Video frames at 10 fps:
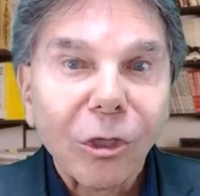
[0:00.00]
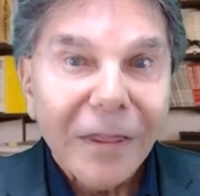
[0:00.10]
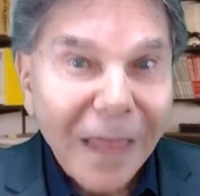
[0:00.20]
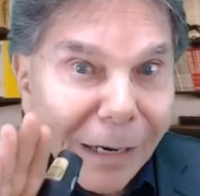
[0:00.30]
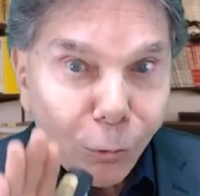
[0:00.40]

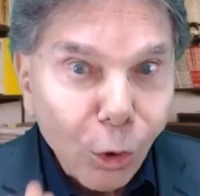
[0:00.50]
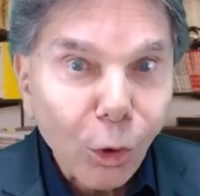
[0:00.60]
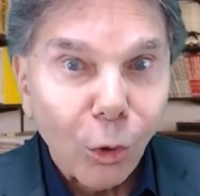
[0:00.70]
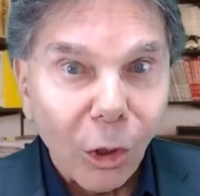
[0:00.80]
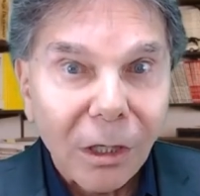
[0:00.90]
that
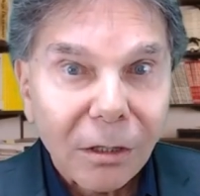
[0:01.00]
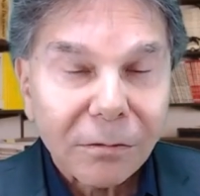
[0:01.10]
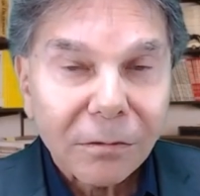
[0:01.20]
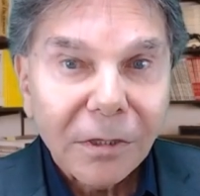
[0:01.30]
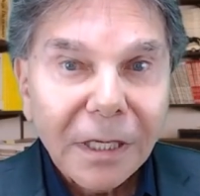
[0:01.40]
rule
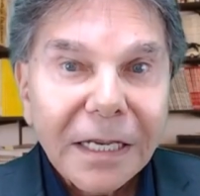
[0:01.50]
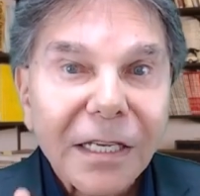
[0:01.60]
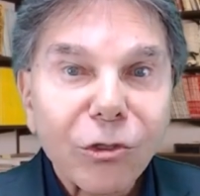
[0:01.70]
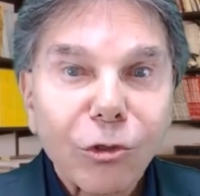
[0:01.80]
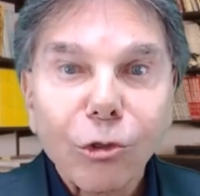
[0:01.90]

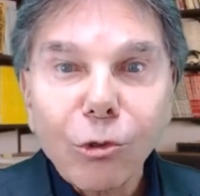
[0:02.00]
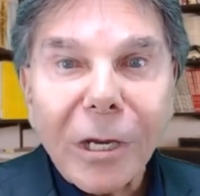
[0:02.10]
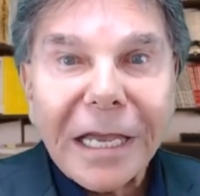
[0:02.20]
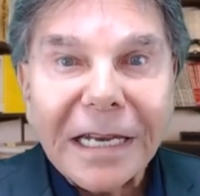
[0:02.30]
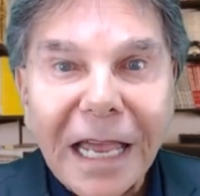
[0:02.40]
is true
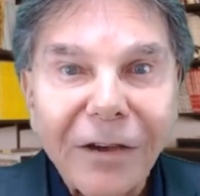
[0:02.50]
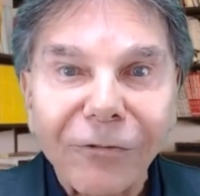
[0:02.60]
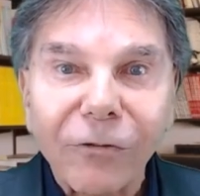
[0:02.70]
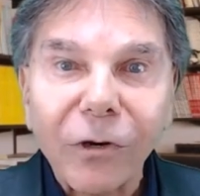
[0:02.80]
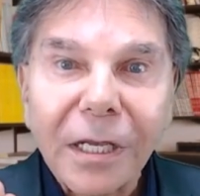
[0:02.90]
in
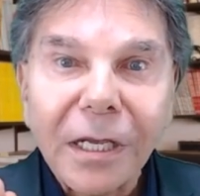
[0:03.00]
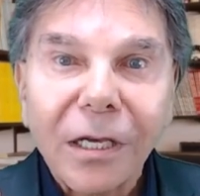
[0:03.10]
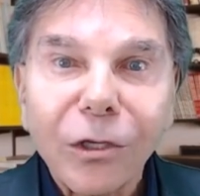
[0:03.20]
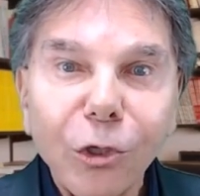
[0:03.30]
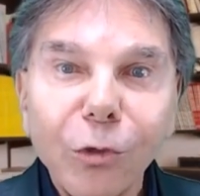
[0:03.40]
every
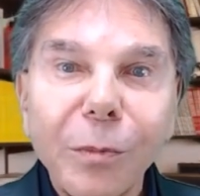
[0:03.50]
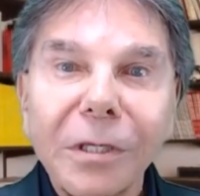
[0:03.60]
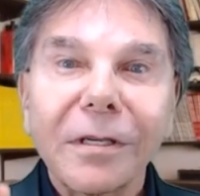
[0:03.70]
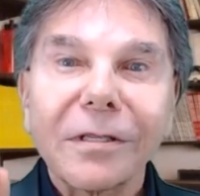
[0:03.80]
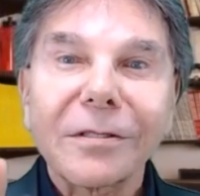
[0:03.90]
human
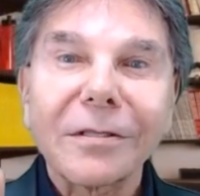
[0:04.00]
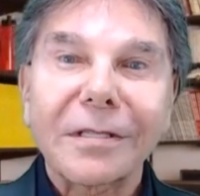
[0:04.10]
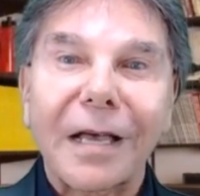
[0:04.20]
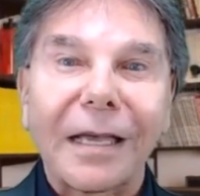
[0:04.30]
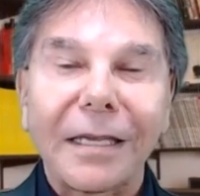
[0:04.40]

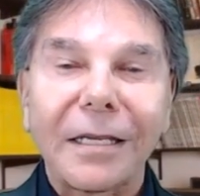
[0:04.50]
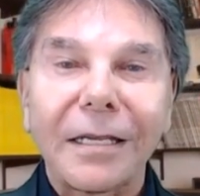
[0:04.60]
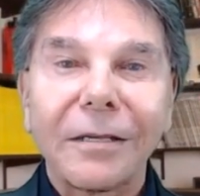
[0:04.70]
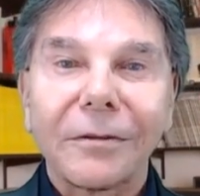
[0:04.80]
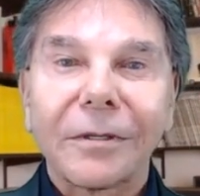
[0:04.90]
society.
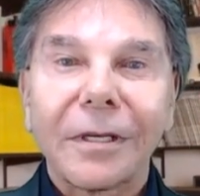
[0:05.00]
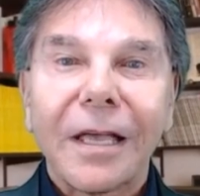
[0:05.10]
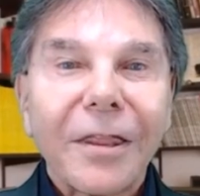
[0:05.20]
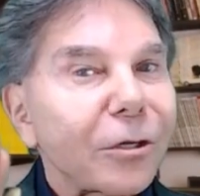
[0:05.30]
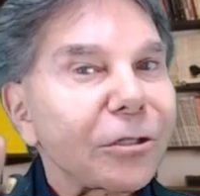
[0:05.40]

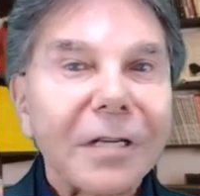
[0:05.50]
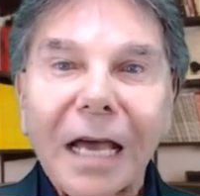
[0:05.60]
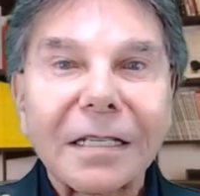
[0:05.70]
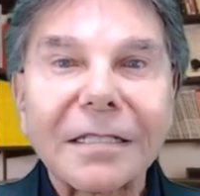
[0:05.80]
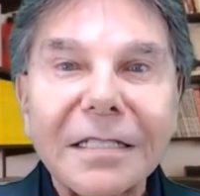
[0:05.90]
There's not
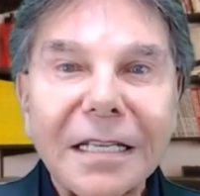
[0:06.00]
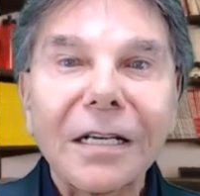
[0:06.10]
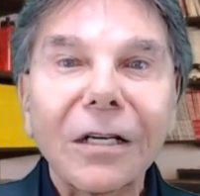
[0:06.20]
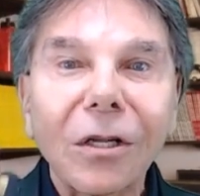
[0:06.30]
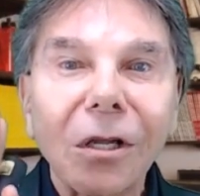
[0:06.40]
a
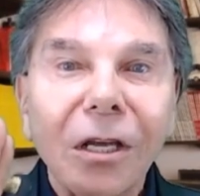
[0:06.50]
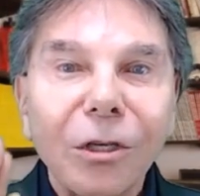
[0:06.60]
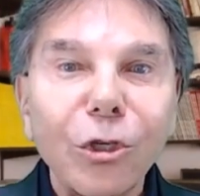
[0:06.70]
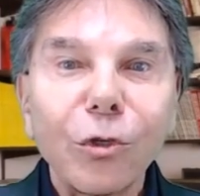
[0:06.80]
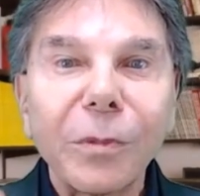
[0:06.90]
single
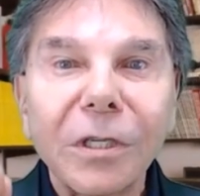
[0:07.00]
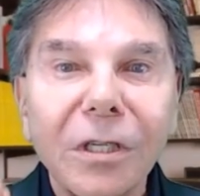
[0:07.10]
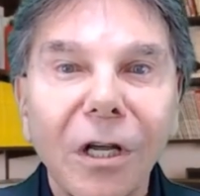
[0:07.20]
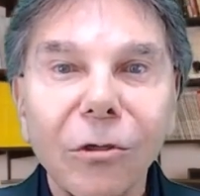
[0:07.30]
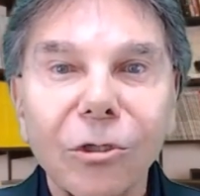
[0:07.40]
human
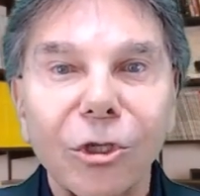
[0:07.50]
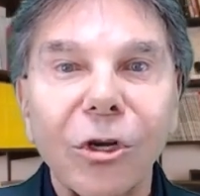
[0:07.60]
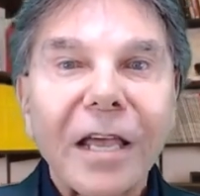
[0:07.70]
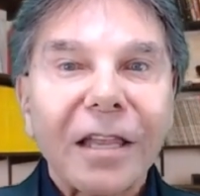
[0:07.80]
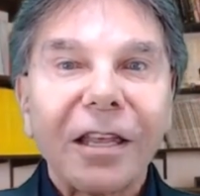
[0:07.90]
culture
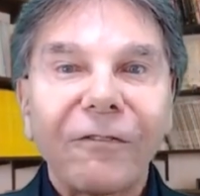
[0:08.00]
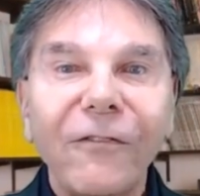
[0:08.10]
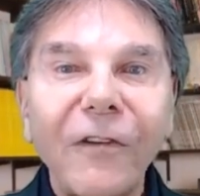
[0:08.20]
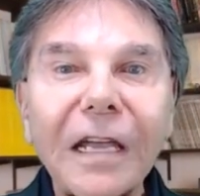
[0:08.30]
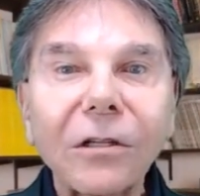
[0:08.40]
that
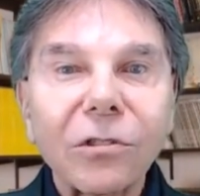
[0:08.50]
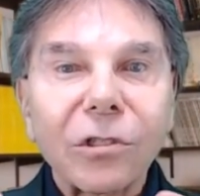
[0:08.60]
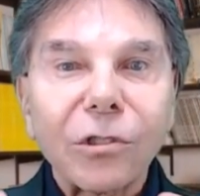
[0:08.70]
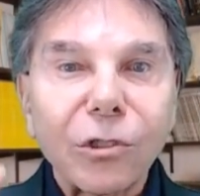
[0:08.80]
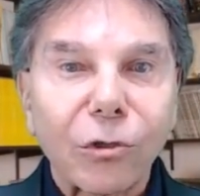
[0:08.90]
fails
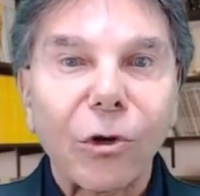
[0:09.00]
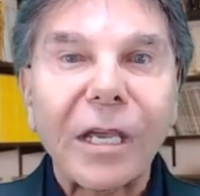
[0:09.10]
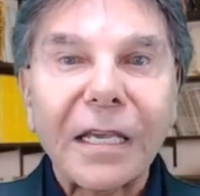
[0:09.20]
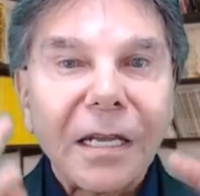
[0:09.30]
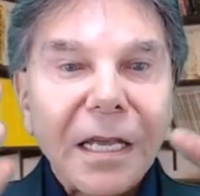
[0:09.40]
to
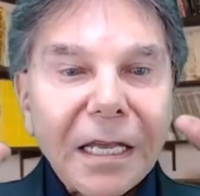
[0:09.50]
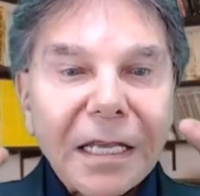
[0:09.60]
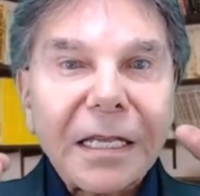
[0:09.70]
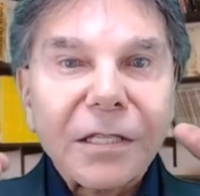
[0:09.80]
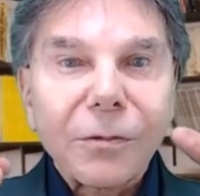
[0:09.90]
train
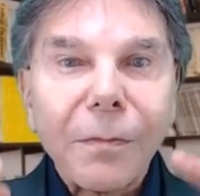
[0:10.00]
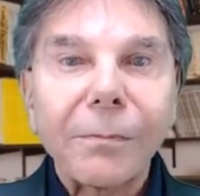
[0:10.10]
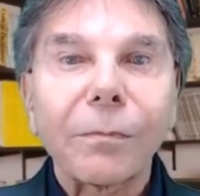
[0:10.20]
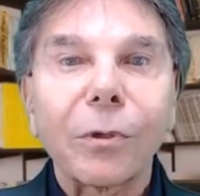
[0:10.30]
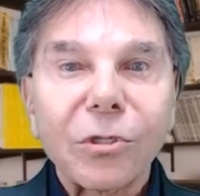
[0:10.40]
its
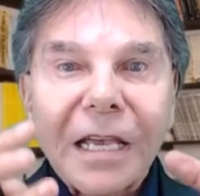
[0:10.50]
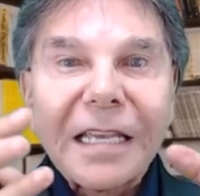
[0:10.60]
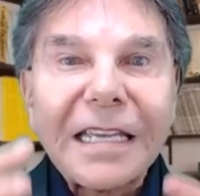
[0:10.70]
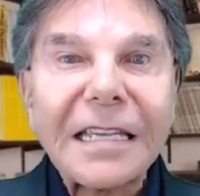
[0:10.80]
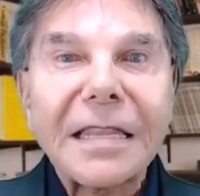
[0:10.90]
members
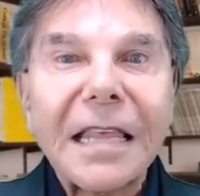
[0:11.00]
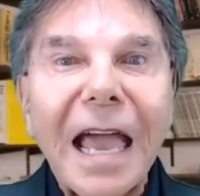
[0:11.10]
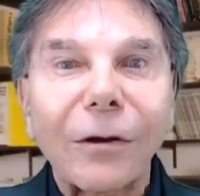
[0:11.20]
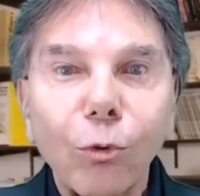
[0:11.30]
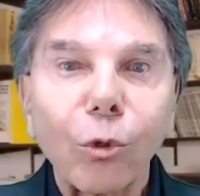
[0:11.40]
in
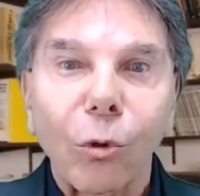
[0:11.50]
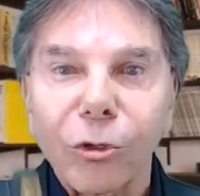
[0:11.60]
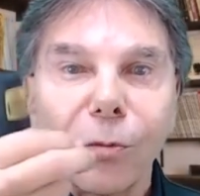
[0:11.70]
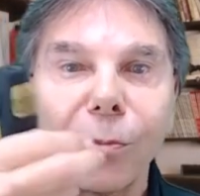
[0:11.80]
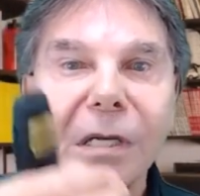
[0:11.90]
that rule.
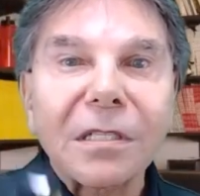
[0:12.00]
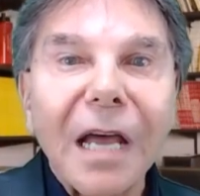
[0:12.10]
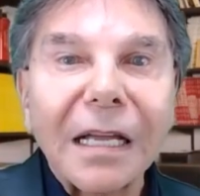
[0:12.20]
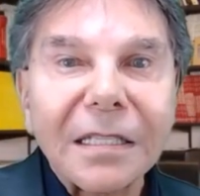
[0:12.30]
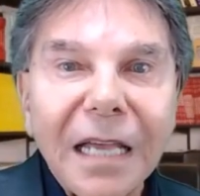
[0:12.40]
You must
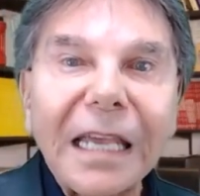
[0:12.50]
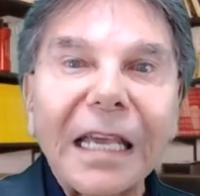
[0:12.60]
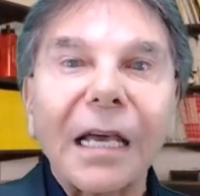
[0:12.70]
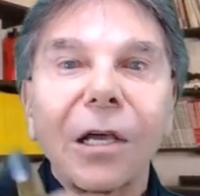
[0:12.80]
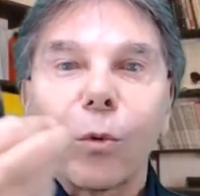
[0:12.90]
not take
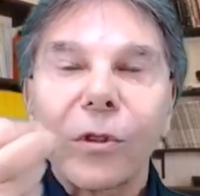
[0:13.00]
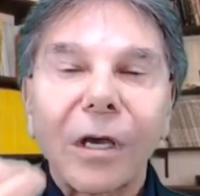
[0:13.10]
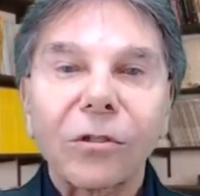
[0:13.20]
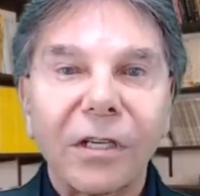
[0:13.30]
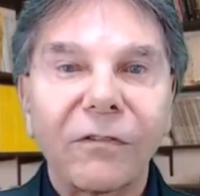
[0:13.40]

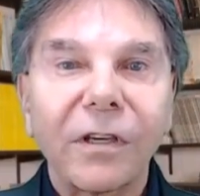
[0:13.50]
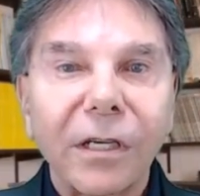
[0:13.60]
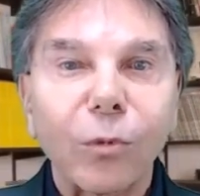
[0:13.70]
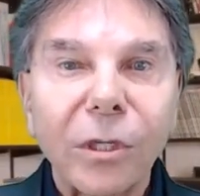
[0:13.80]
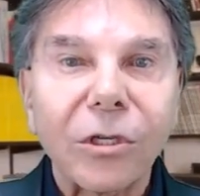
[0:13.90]
without giving
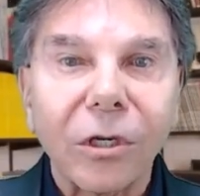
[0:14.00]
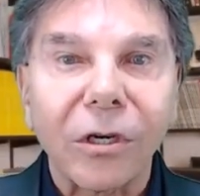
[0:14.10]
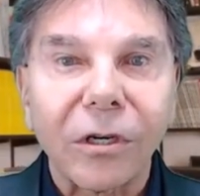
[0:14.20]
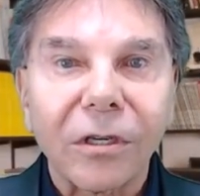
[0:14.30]
in return.